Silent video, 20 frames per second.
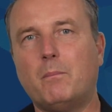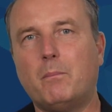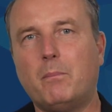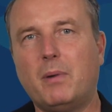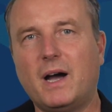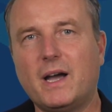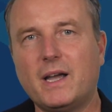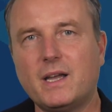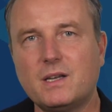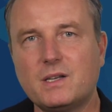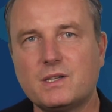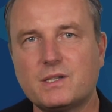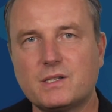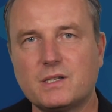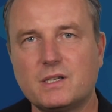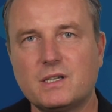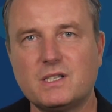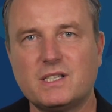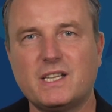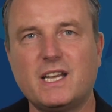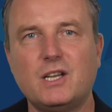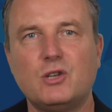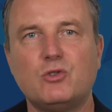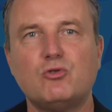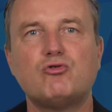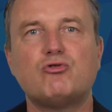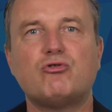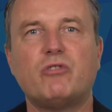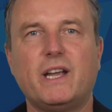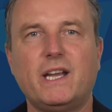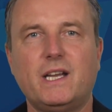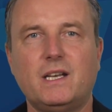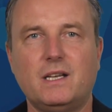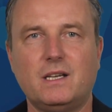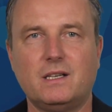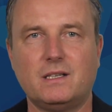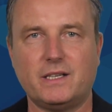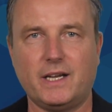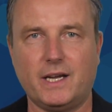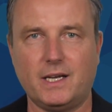biases in
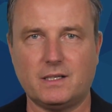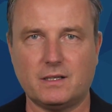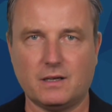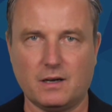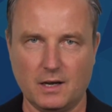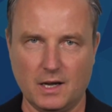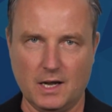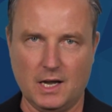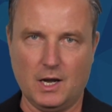training data,